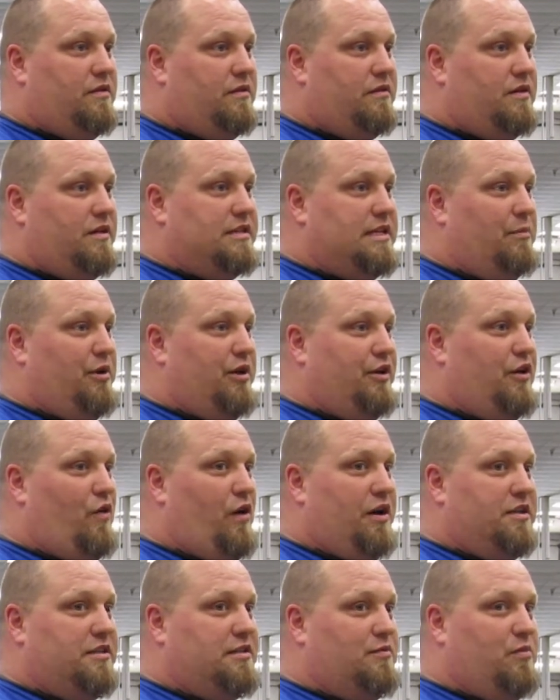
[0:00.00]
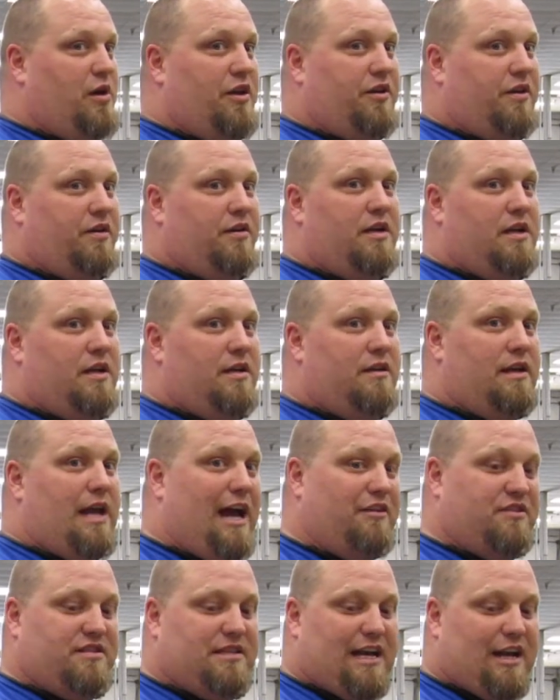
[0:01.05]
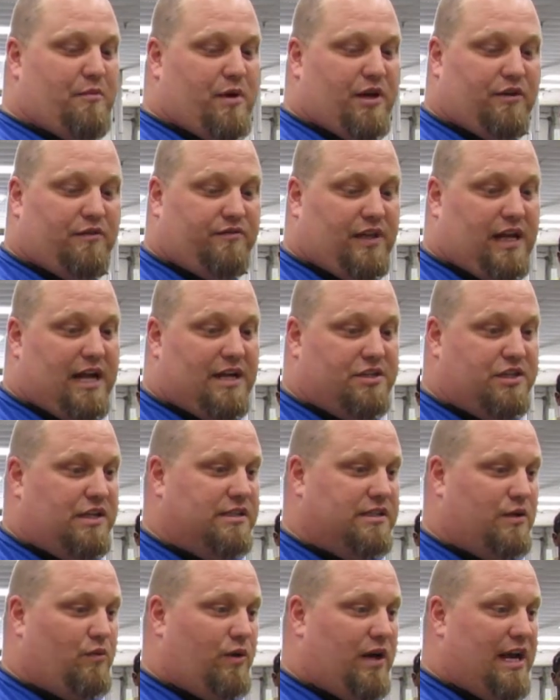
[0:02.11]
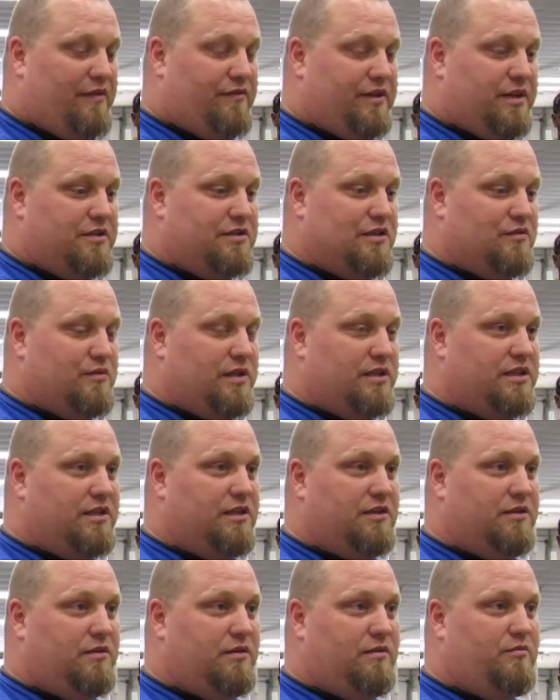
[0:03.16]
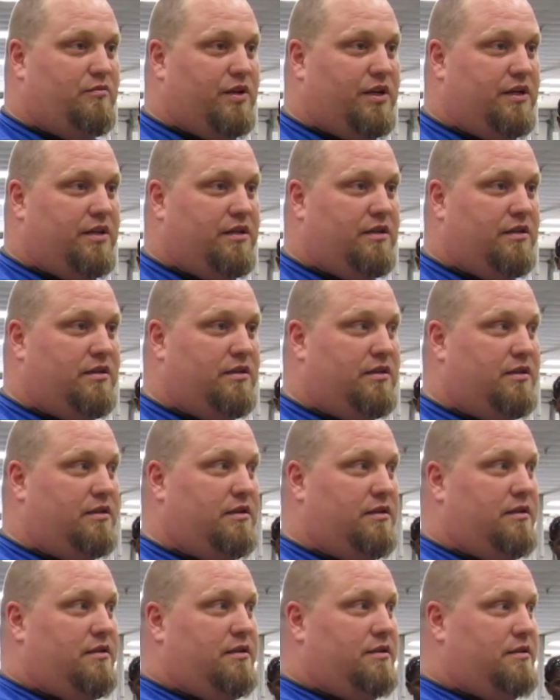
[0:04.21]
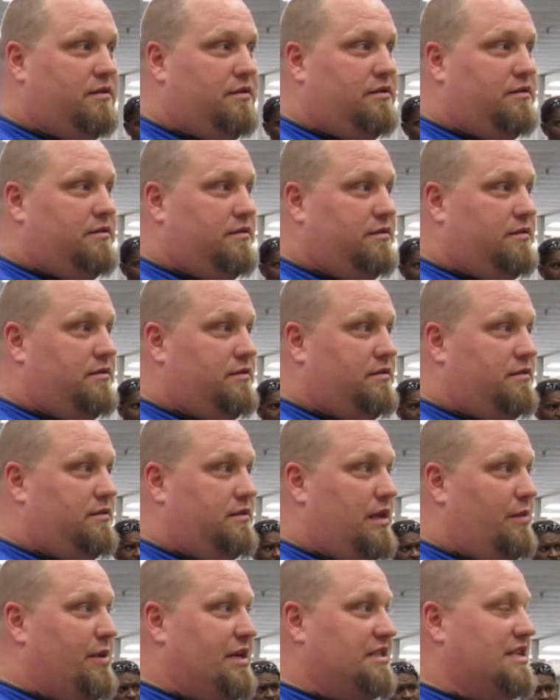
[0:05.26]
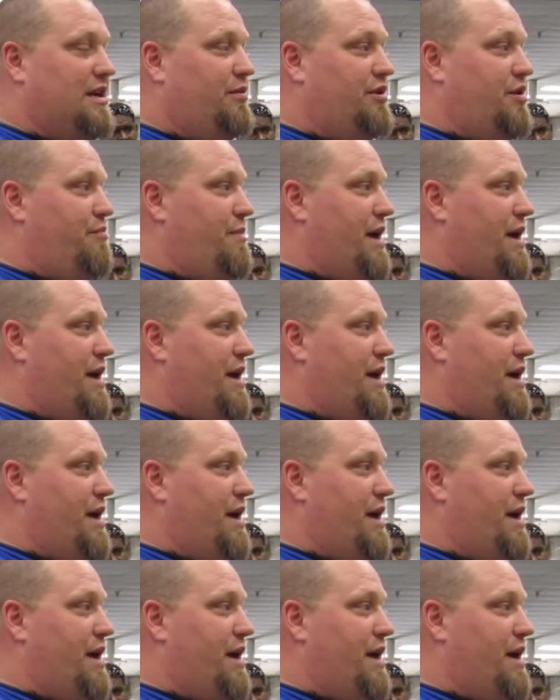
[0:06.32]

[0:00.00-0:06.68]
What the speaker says: Because I'm going to go on to some other outside of metal flashings that we're having issues with too. But I mean, some of the